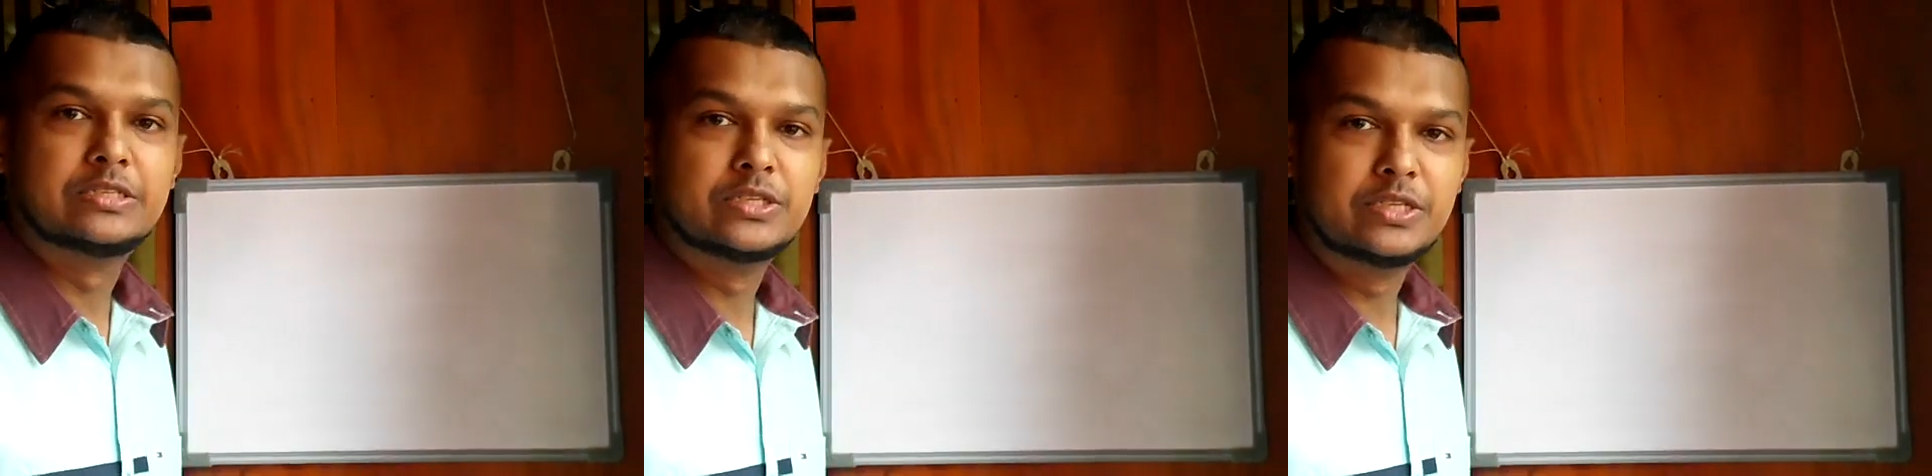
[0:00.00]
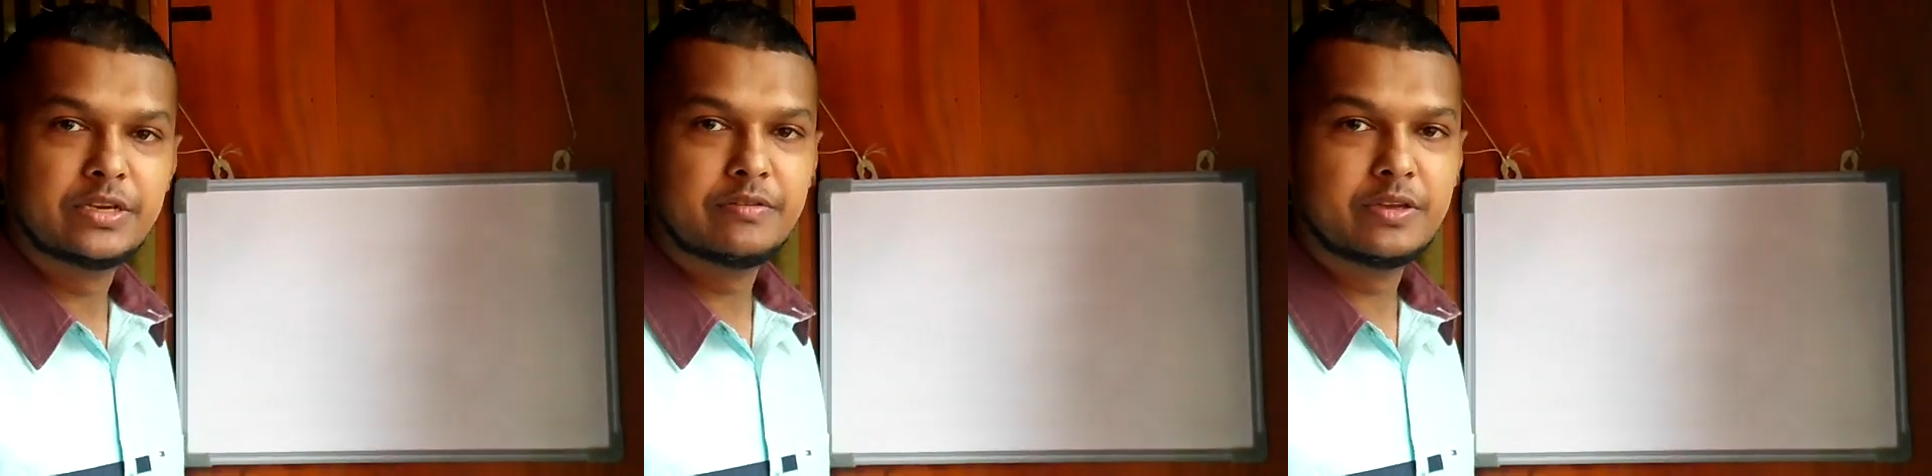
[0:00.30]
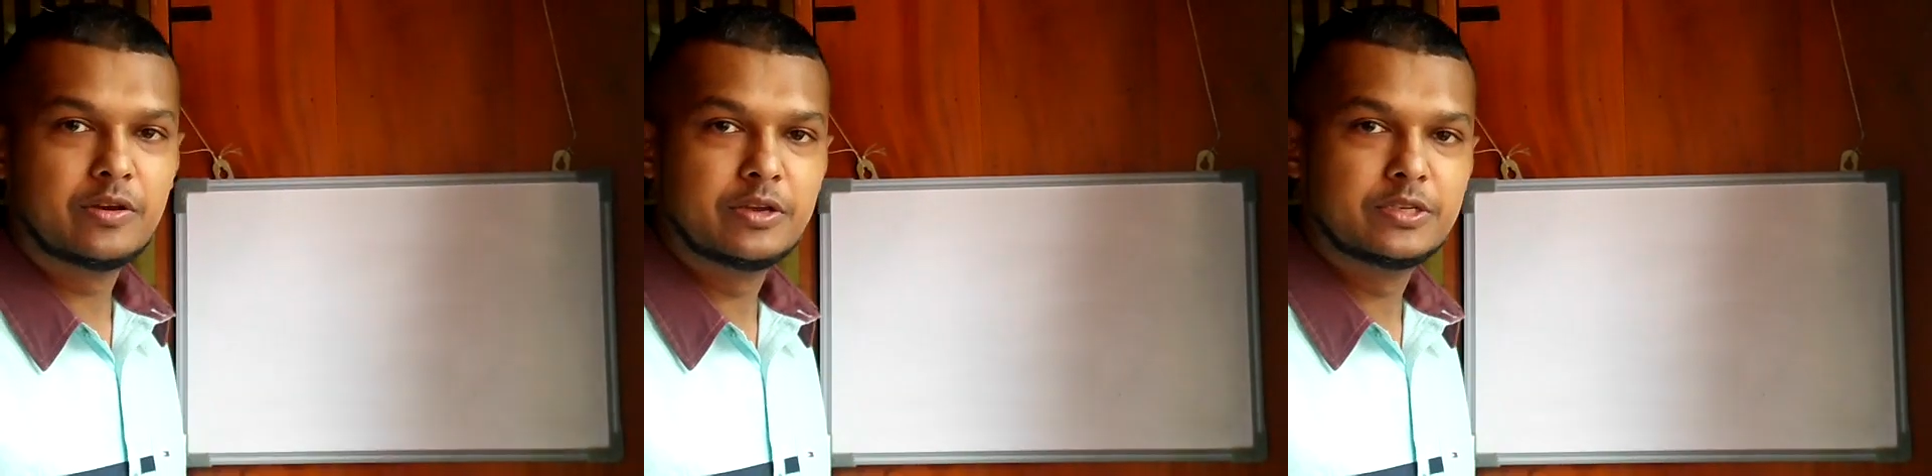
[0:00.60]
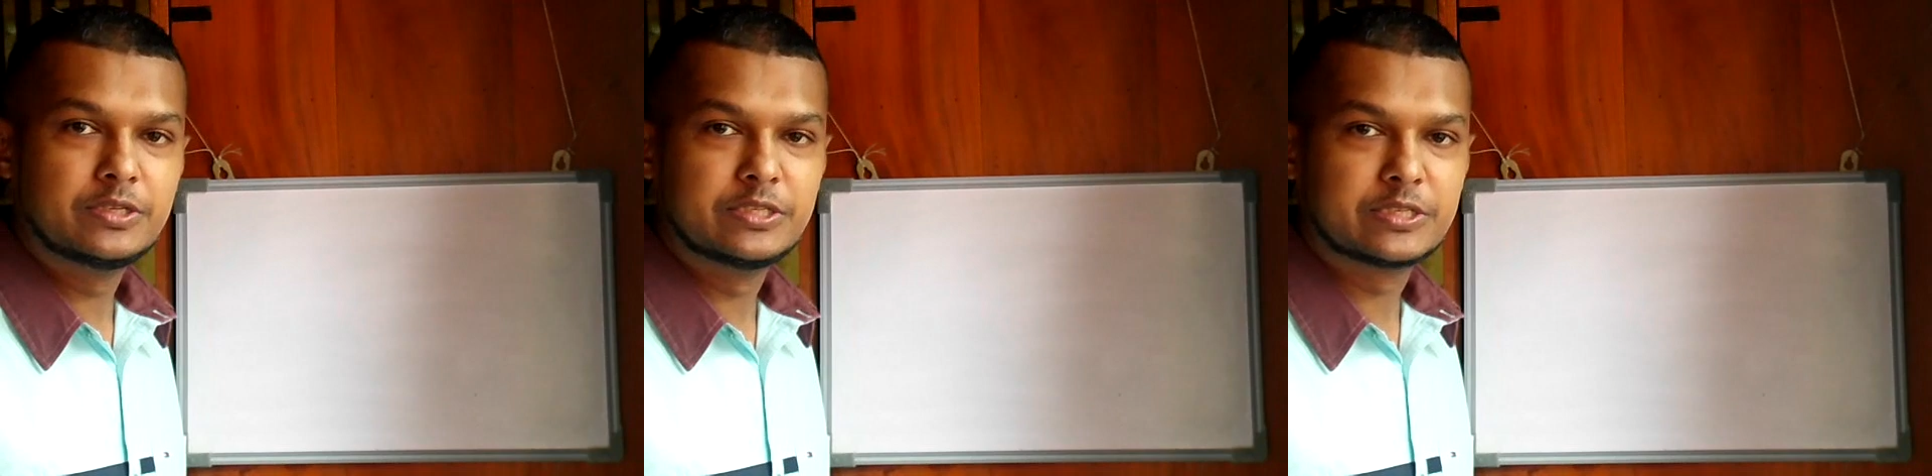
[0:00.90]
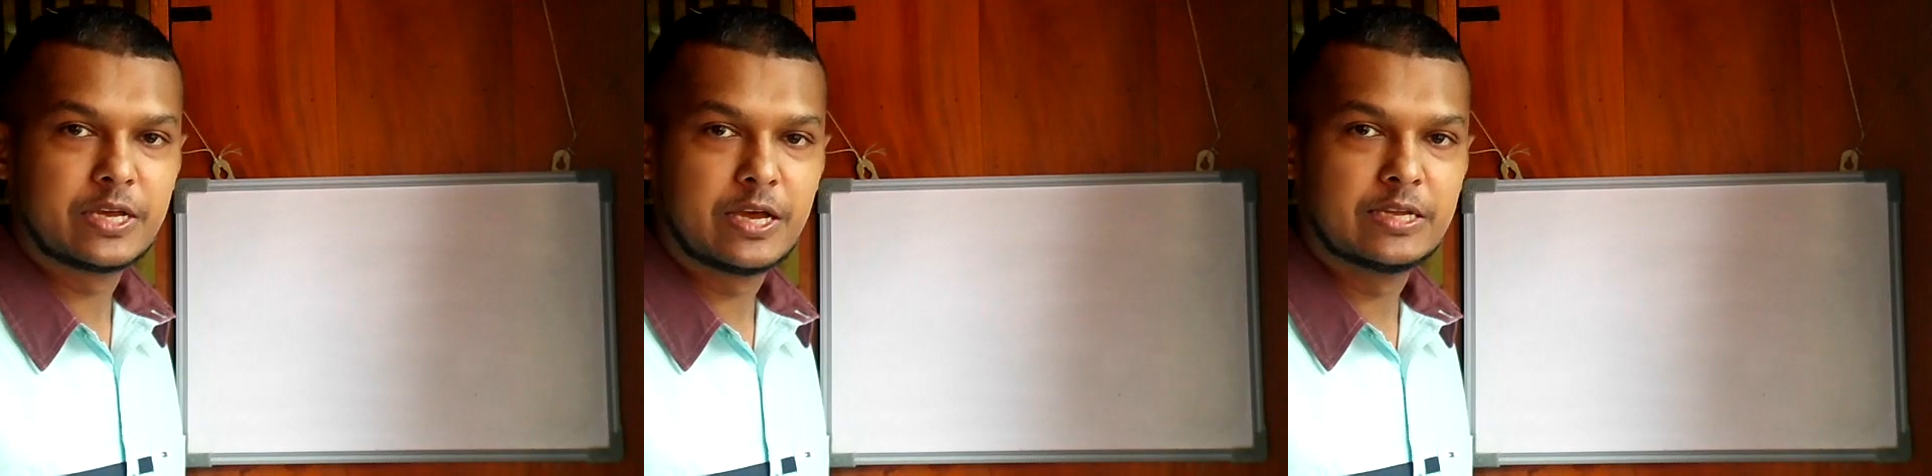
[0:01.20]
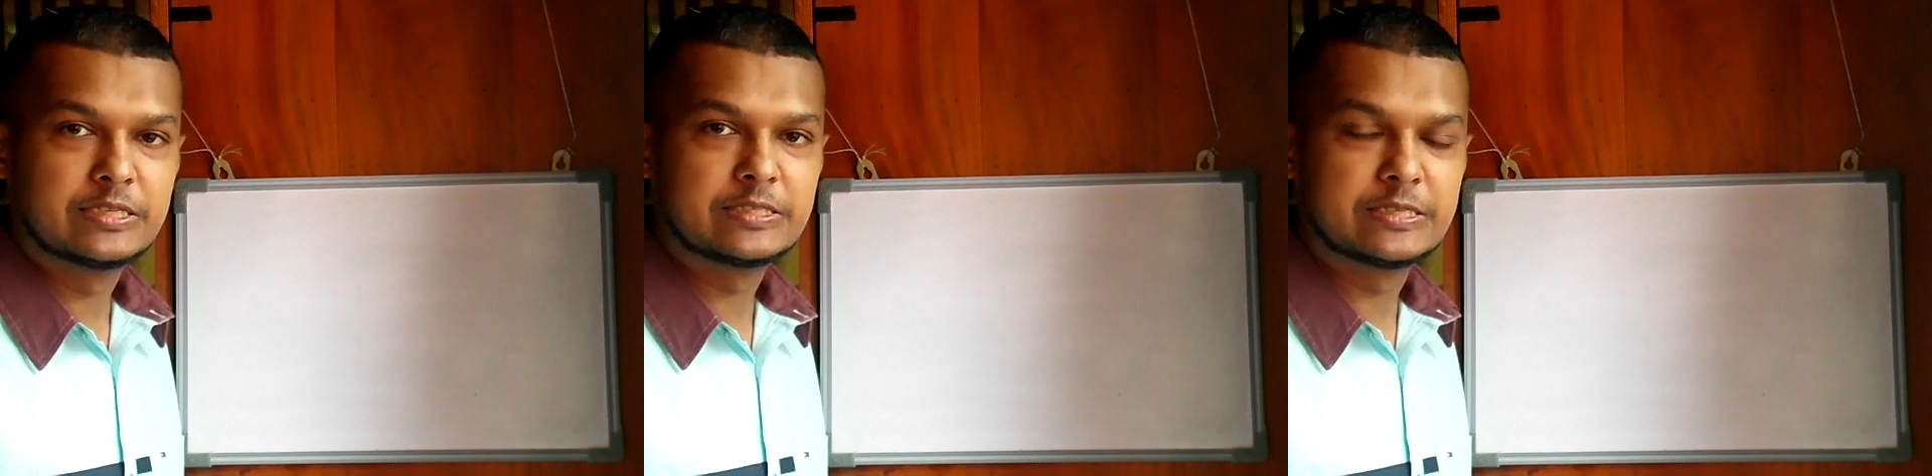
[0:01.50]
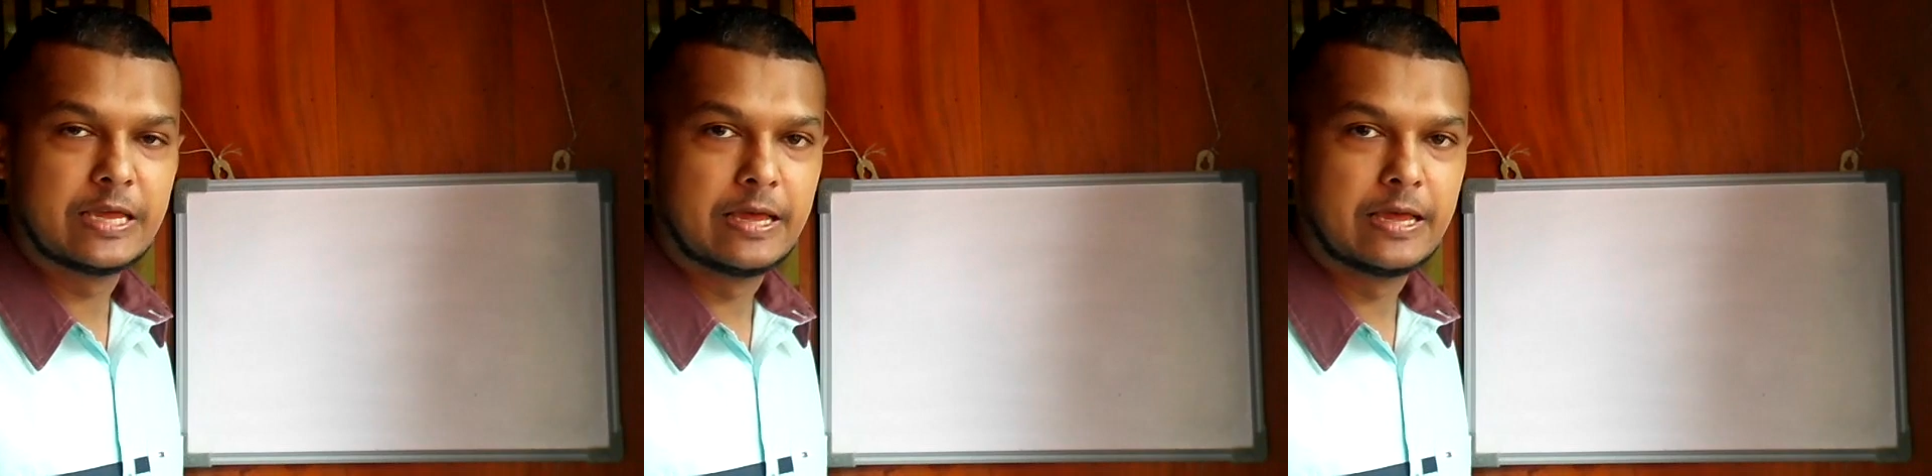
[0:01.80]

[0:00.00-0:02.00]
Today we're going to discuss